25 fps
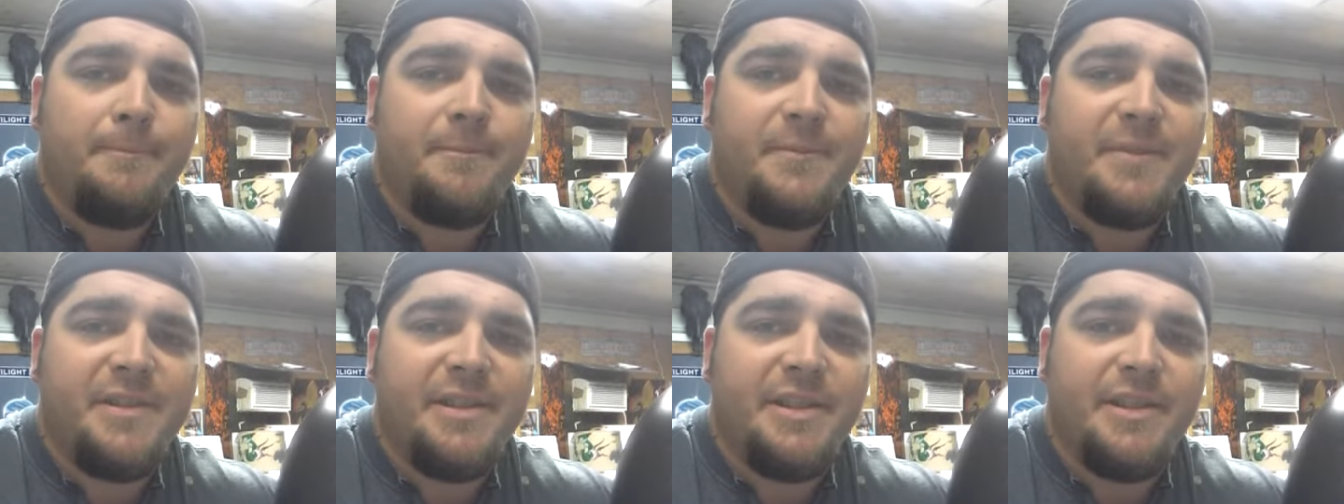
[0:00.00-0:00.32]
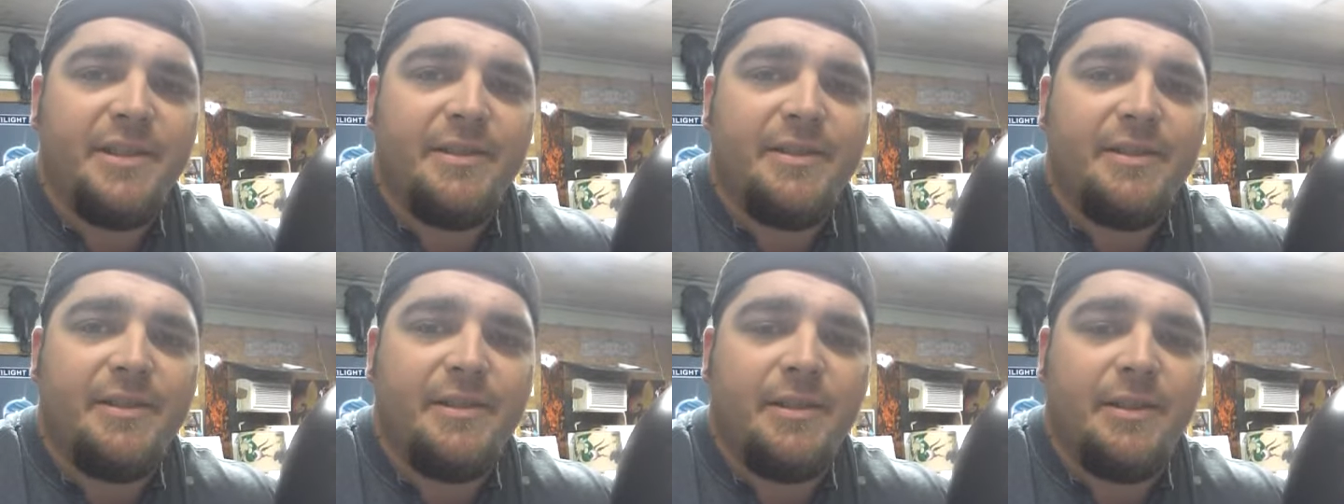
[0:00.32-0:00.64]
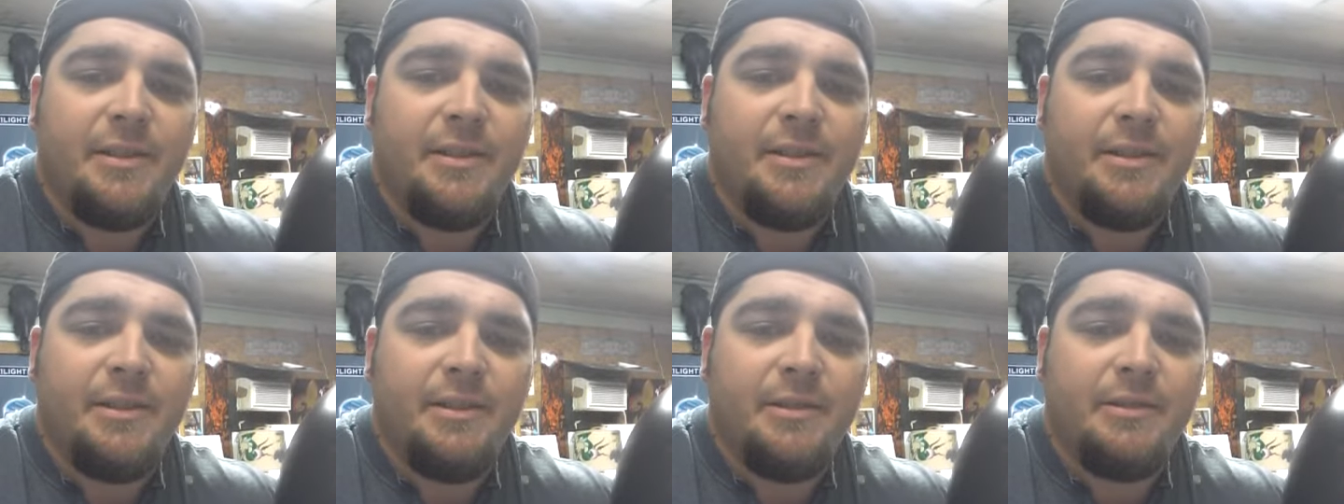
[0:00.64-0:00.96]
Since
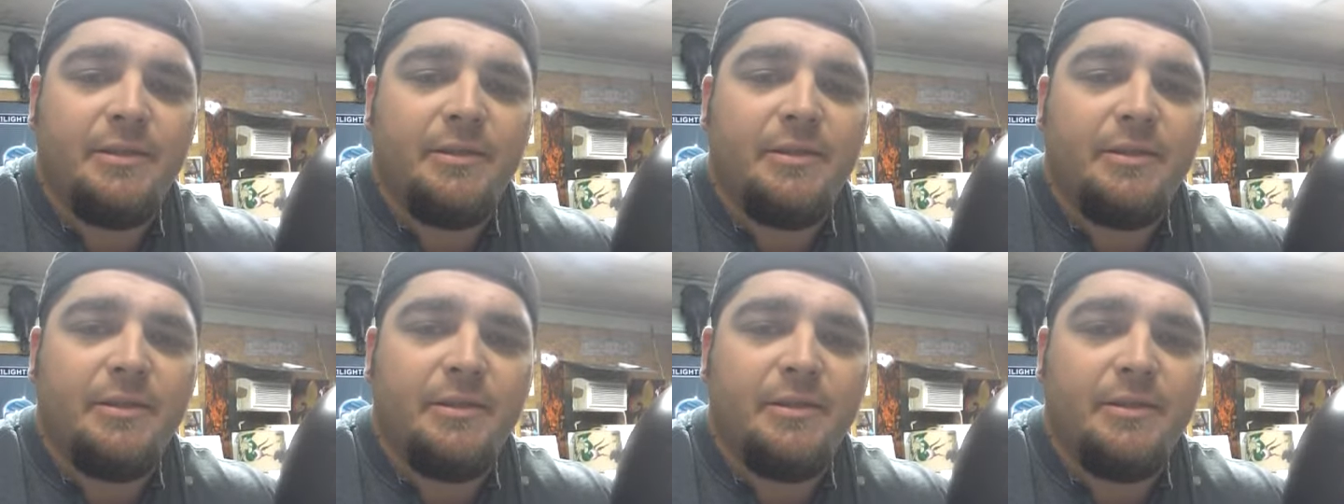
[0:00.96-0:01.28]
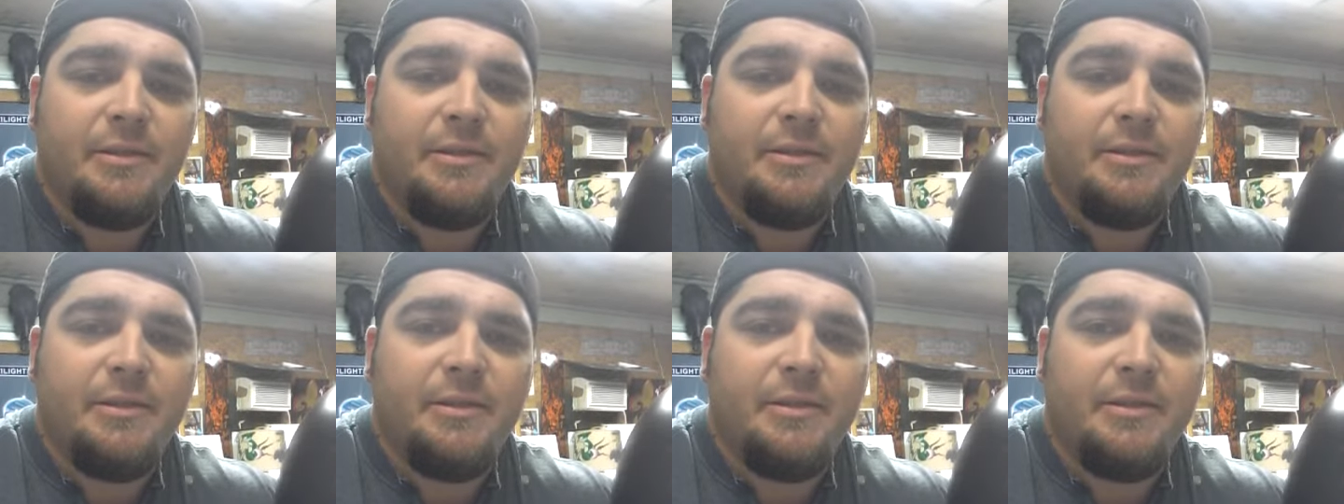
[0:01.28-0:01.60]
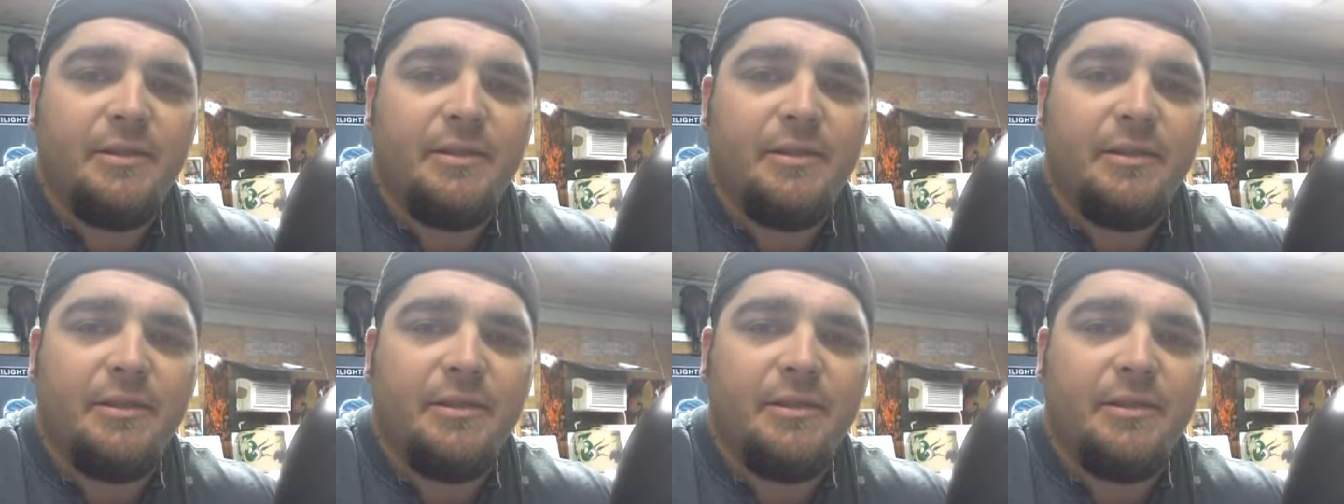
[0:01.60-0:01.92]

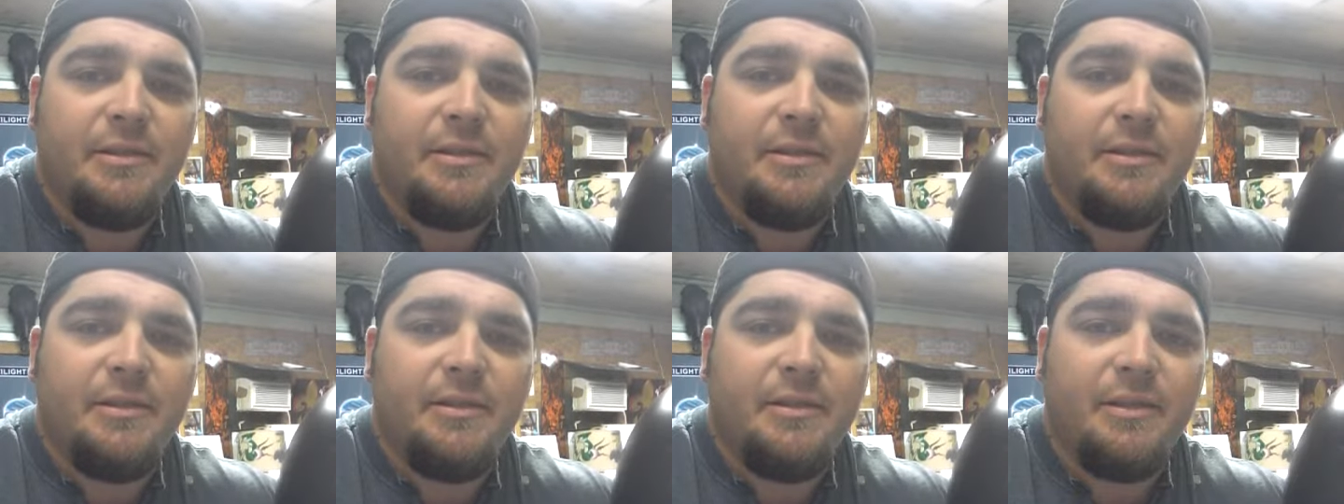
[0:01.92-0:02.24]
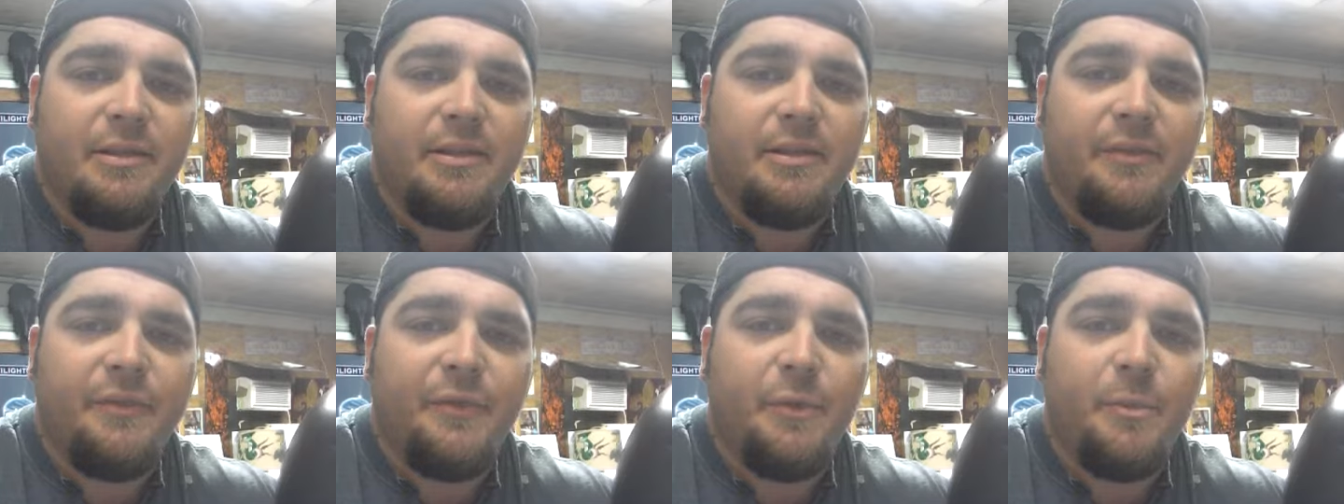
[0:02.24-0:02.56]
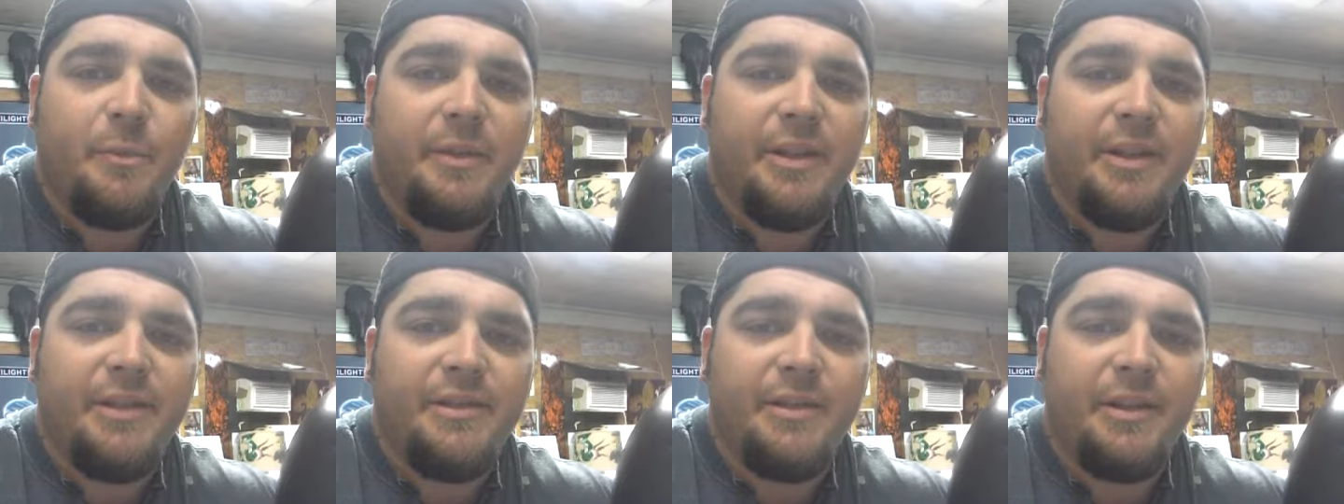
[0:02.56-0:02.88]
a few
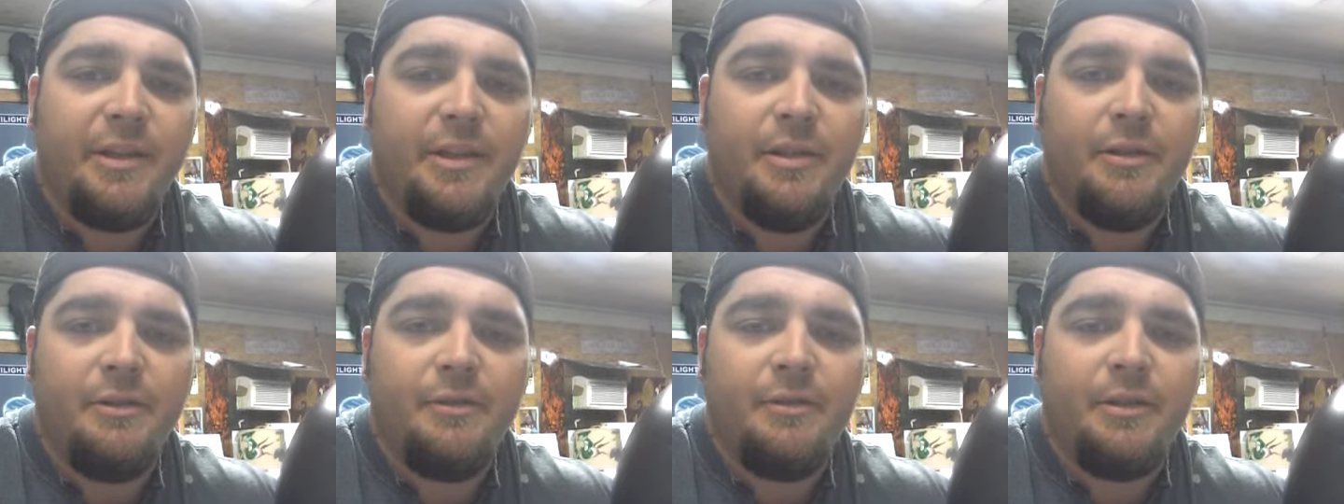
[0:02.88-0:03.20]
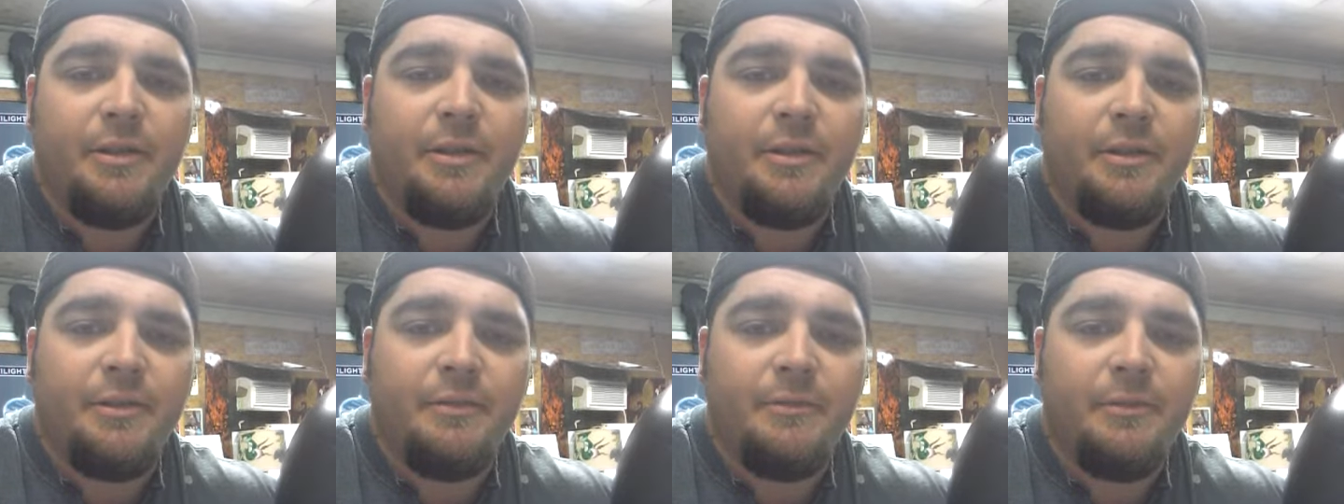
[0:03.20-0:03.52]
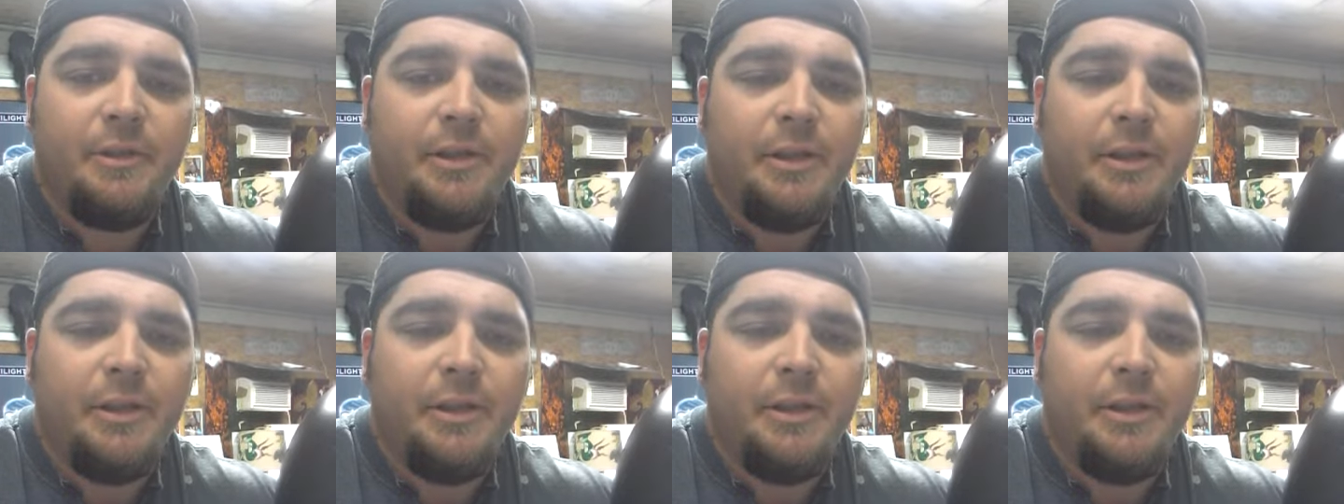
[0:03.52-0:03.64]
minutes ago,